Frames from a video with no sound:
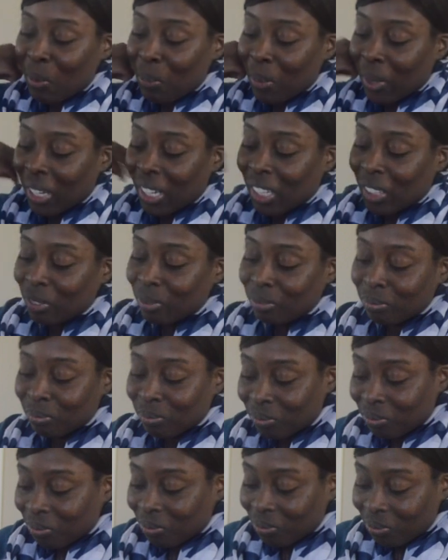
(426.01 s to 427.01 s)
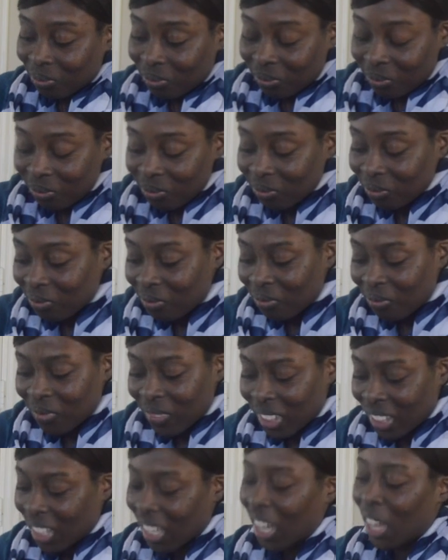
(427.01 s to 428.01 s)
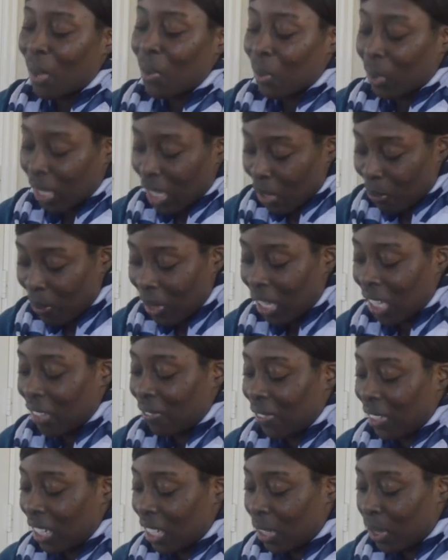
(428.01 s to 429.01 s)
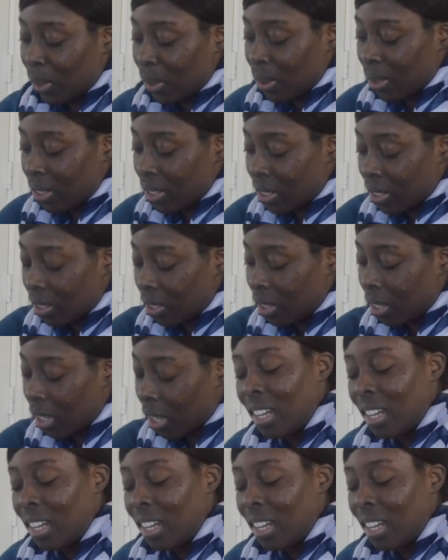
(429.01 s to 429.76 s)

But I will keep making videos.